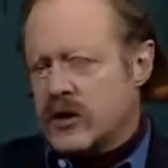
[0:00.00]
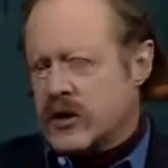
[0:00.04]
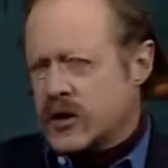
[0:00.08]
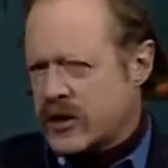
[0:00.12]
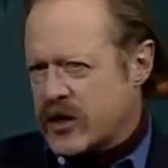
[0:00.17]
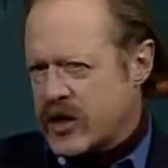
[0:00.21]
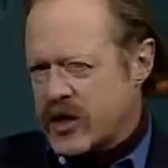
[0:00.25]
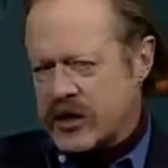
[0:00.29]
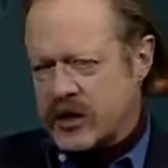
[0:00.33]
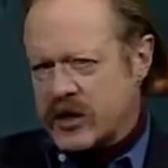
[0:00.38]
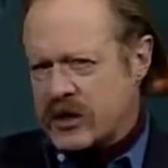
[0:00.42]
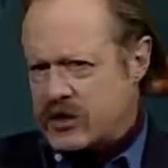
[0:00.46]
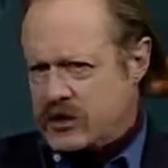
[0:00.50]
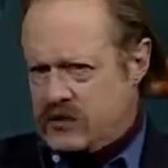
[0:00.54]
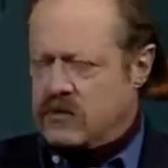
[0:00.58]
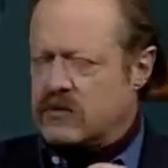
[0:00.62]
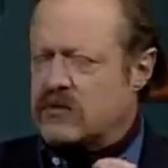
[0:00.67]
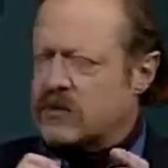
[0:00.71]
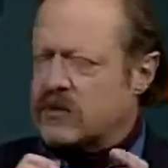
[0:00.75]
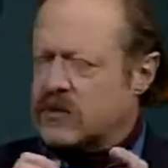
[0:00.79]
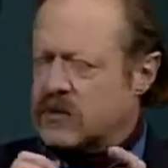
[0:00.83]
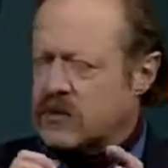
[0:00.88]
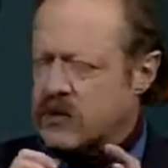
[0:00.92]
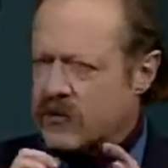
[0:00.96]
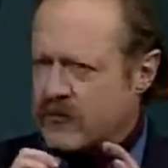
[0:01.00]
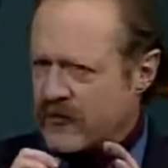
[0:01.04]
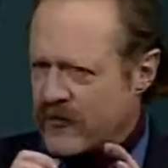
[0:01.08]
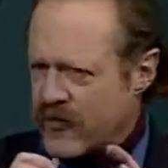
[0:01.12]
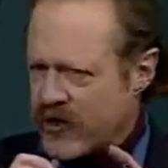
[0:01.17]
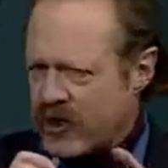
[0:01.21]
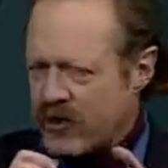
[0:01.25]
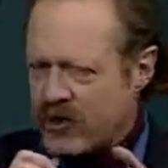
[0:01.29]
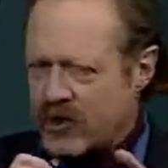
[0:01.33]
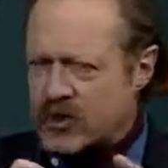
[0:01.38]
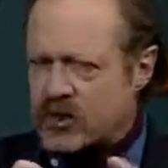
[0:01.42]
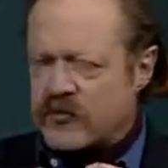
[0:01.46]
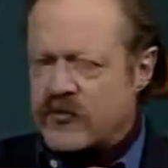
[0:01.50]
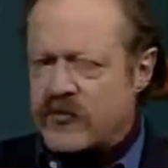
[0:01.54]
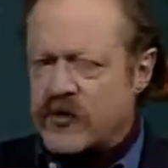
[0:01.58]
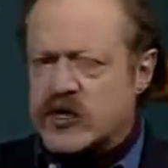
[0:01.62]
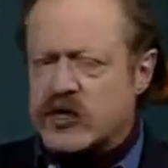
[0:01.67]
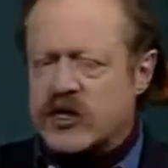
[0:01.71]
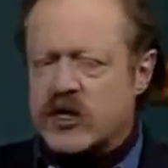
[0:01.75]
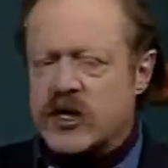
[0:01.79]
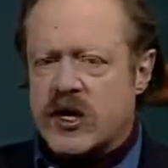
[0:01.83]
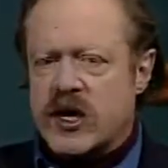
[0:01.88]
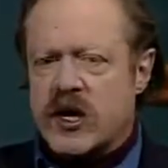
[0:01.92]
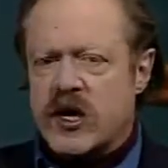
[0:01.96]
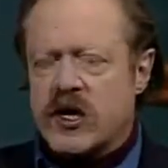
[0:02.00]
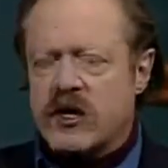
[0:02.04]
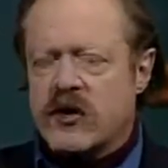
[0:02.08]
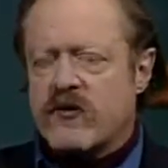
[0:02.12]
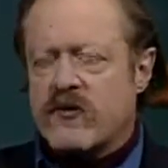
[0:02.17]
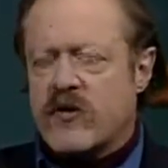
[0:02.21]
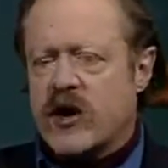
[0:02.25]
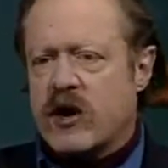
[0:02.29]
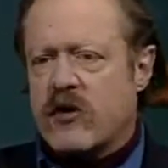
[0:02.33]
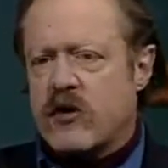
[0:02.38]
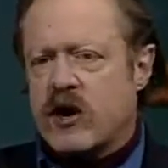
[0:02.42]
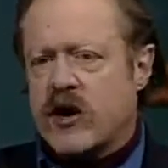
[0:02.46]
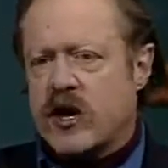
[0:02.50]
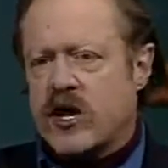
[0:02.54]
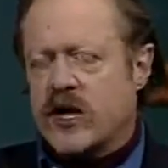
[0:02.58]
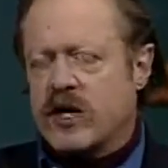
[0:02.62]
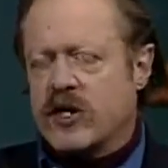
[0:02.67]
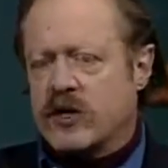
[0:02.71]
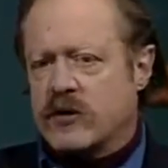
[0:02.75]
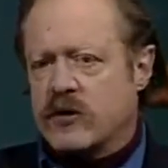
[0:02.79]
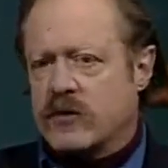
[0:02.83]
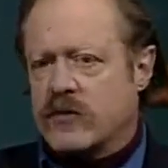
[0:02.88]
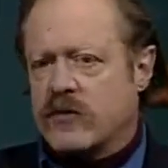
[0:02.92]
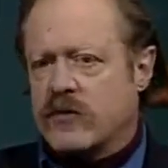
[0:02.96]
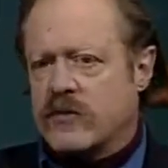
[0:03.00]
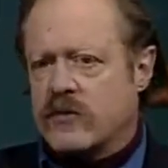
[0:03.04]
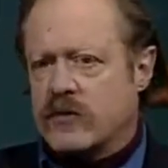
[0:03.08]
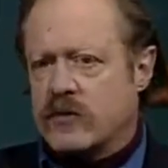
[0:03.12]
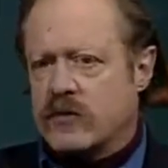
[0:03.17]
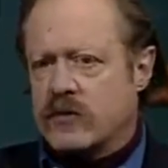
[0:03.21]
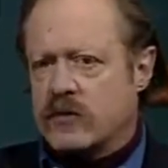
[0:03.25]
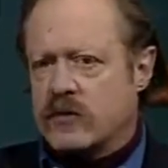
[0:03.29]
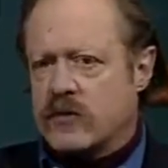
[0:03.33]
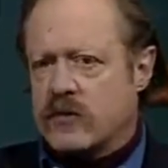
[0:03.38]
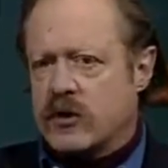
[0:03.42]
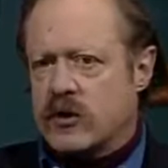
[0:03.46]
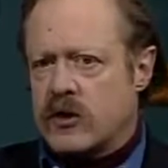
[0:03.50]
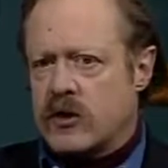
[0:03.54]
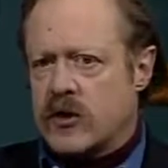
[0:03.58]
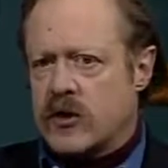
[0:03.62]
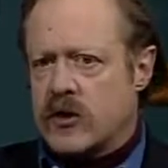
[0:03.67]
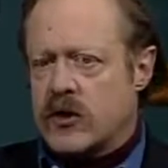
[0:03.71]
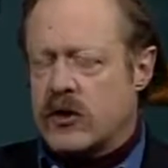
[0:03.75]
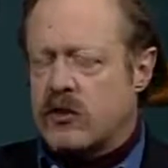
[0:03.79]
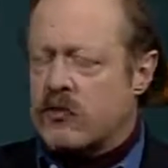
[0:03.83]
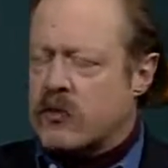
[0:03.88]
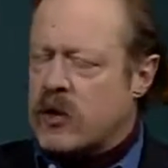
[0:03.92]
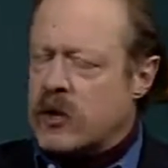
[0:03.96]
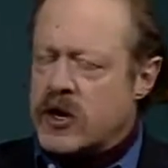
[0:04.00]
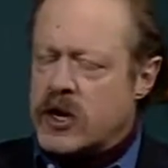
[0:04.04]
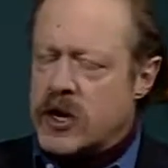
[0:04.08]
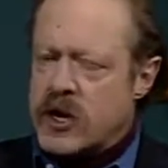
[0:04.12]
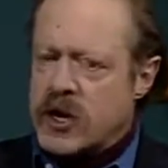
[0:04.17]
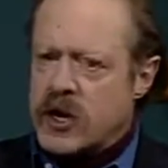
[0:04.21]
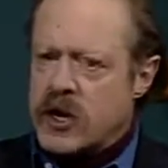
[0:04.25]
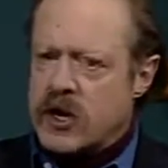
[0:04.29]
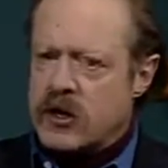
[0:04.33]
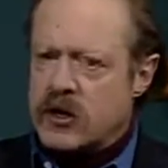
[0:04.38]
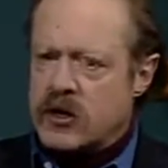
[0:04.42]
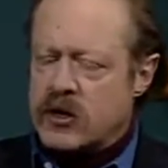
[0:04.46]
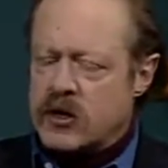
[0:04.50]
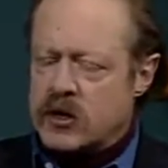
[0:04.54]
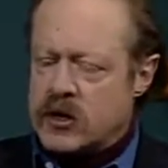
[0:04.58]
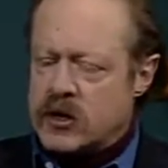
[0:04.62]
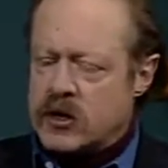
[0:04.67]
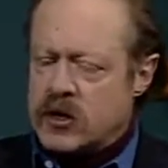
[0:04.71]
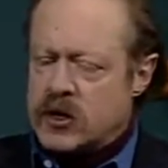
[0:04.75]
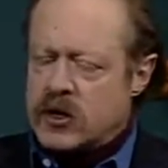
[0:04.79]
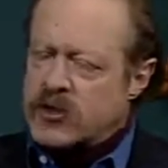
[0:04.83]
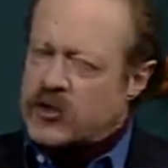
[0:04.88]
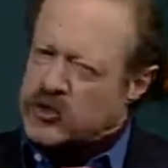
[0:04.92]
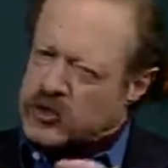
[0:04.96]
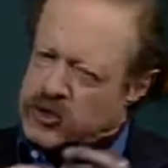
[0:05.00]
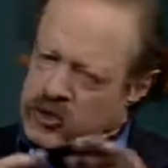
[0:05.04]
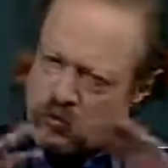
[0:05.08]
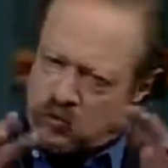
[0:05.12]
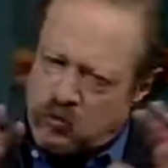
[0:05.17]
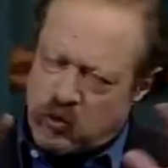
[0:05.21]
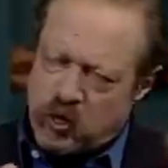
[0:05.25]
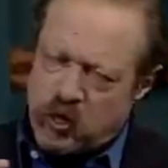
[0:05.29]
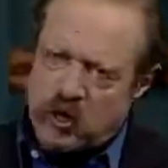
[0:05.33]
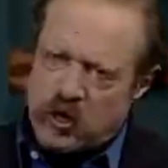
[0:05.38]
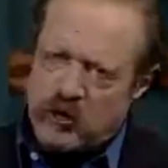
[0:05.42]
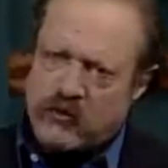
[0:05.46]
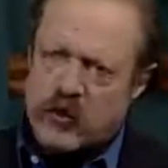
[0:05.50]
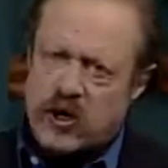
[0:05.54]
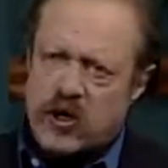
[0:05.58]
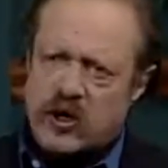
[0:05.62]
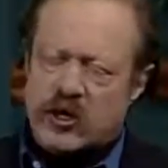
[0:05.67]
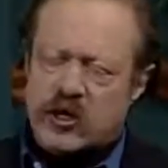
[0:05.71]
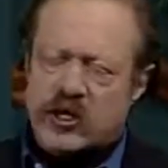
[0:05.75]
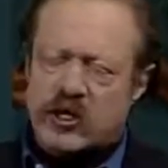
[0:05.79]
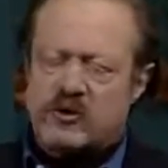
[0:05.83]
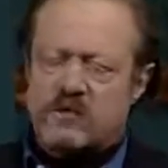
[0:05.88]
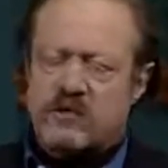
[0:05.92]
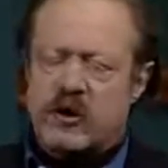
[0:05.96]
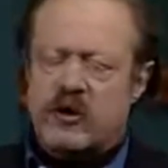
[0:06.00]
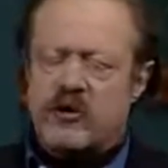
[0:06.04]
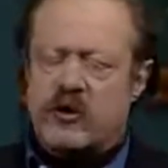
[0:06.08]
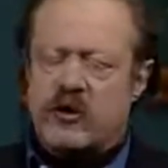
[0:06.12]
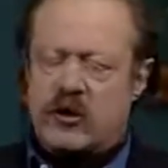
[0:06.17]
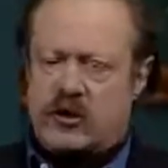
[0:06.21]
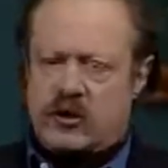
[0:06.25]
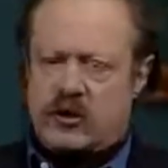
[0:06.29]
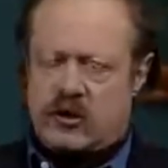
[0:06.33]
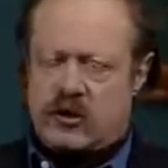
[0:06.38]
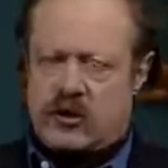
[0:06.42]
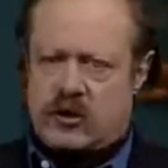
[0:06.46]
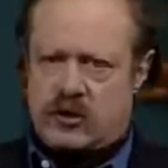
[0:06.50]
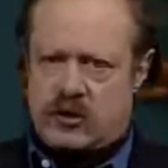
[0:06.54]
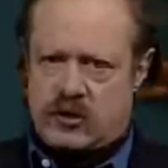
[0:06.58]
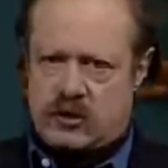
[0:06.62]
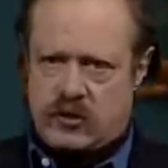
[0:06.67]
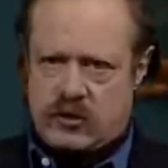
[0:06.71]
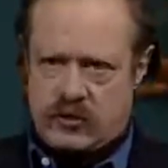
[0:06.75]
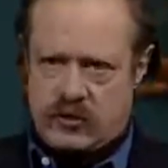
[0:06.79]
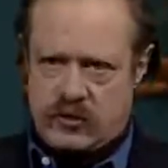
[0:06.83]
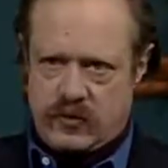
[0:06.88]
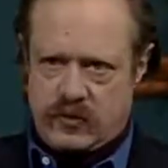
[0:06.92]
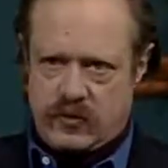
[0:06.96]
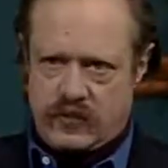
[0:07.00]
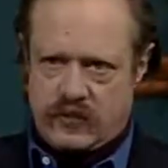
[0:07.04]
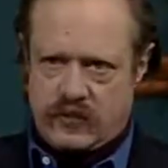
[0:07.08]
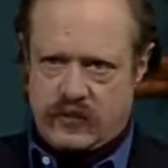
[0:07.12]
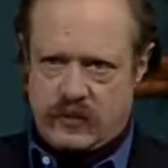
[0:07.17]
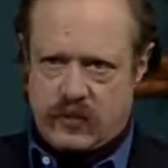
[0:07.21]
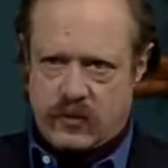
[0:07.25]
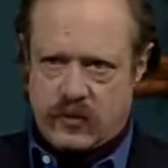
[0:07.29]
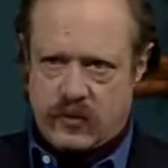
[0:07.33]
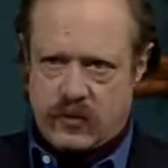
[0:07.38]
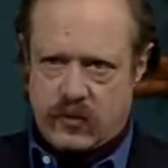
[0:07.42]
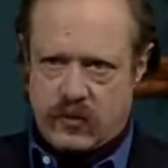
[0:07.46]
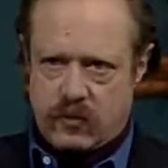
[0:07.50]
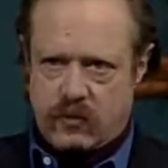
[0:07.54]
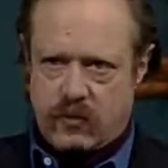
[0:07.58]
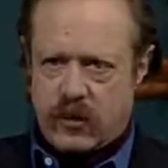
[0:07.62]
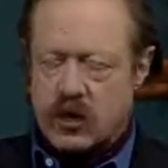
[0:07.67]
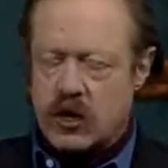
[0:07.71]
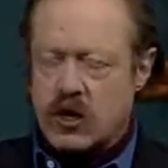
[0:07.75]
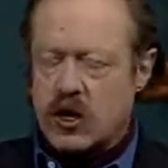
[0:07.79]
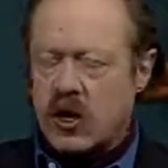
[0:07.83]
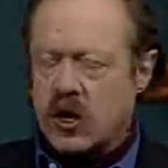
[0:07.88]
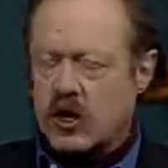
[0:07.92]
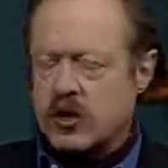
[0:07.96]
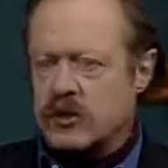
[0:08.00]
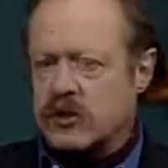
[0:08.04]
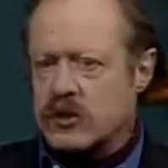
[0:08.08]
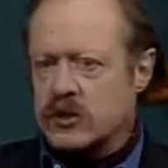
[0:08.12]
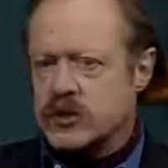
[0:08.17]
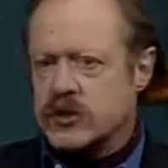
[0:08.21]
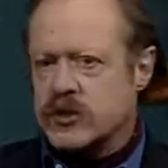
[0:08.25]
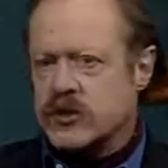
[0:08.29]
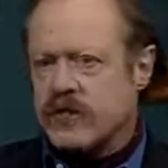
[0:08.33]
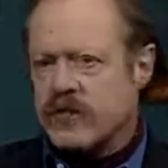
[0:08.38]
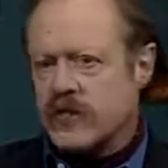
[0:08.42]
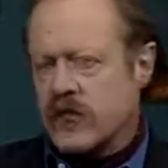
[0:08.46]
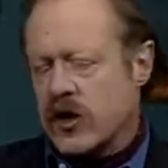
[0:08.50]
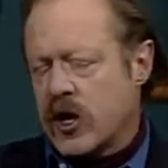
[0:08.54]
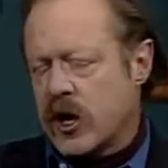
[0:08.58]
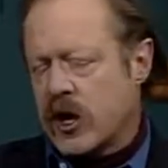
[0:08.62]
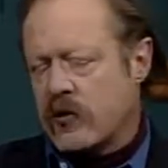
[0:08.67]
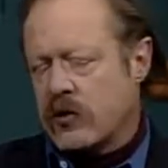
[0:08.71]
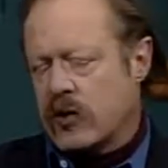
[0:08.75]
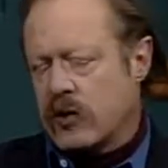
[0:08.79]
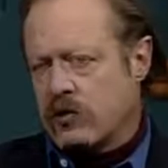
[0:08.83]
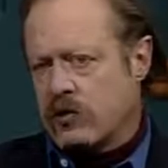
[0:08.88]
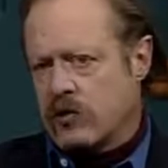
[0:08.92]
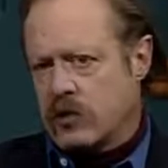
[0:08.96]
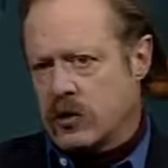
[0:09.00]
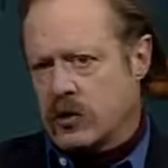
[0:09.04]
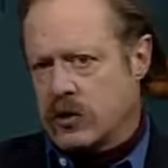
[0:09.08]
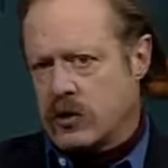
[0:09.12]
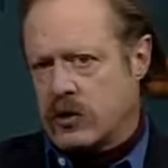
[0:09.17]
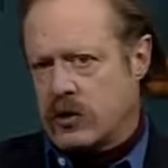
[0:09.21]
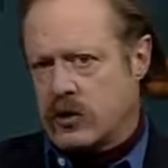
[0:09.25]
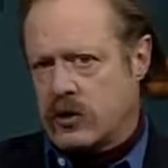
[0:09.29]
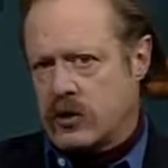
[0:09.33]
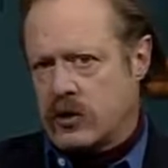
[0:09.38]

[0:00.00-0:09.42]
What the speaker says: takes the very sophisticated variation that on one hand, there's the world of our experience, what Kant calls the phenomenal world.